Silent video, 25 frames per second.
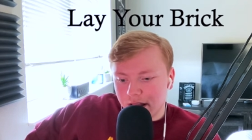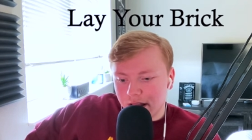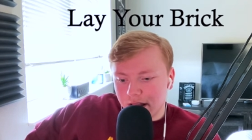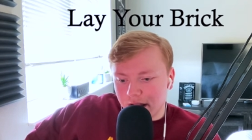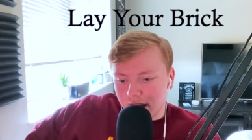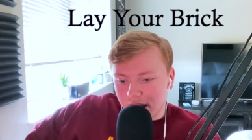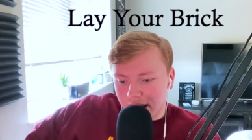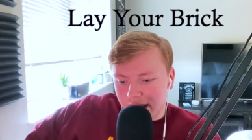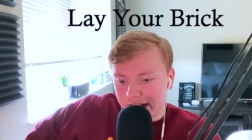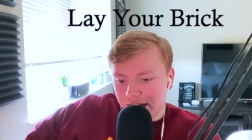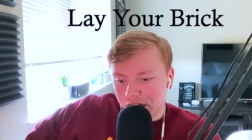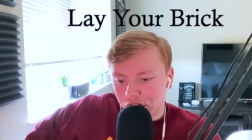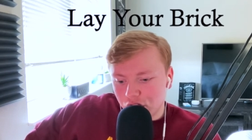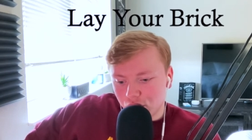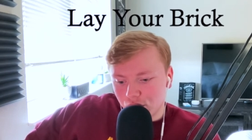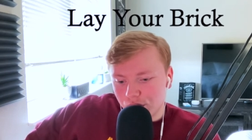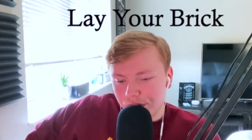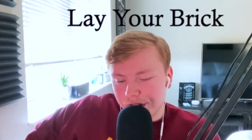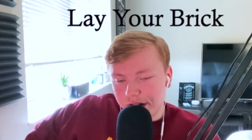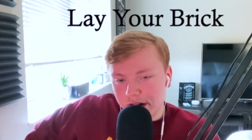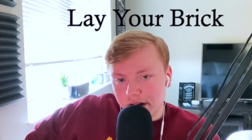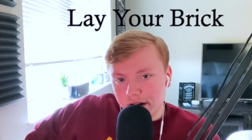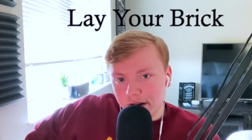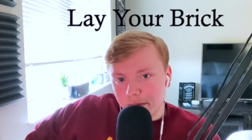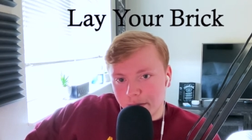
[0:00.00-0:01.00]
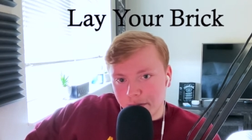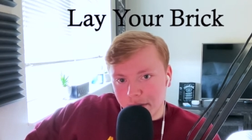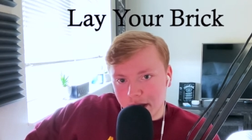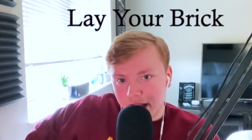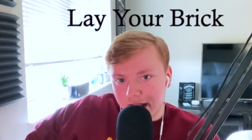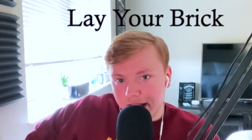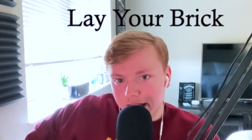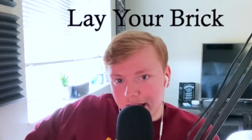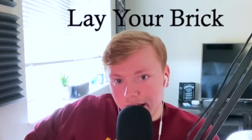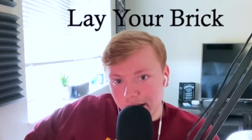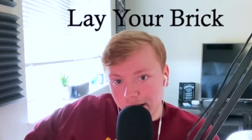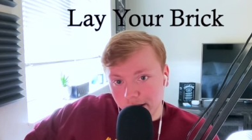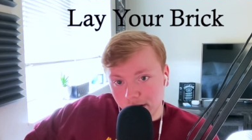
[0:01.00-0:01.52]
I treat my
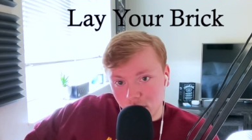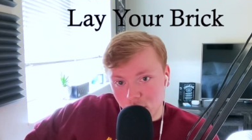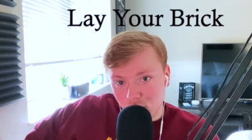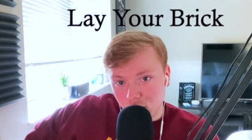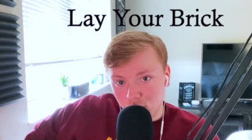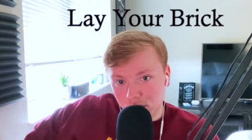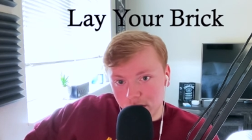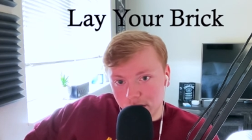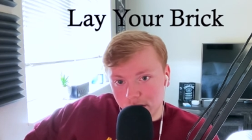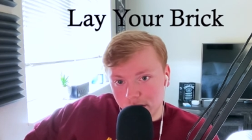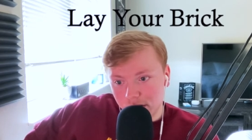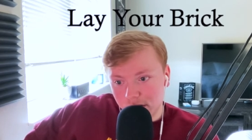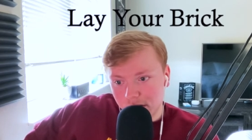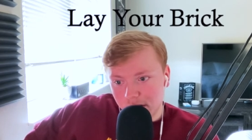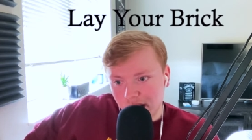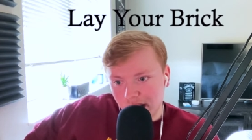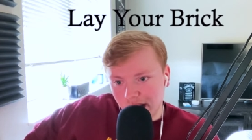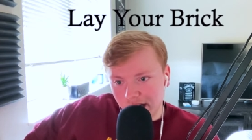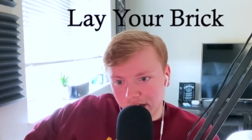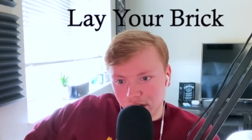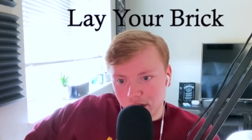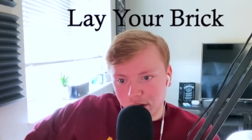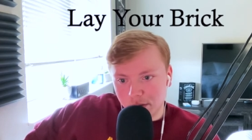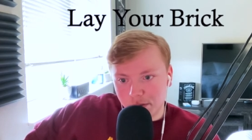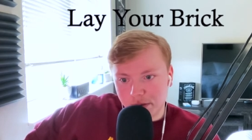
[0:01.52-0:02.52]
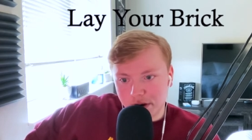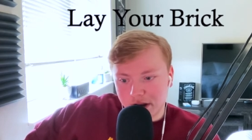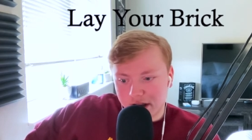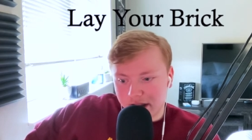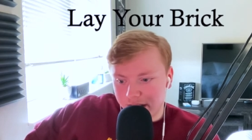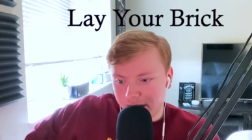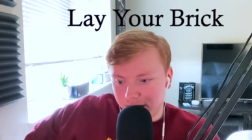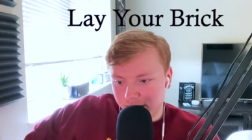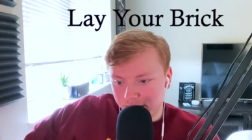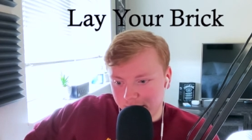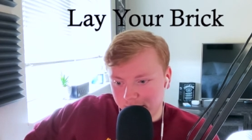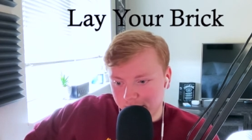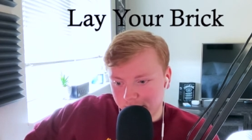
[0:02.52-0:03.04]
hellos and
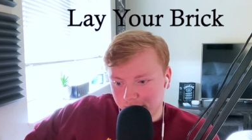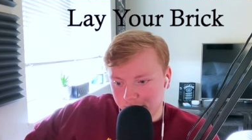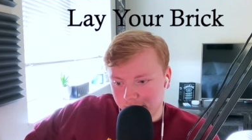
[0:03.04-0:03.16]
goodbyes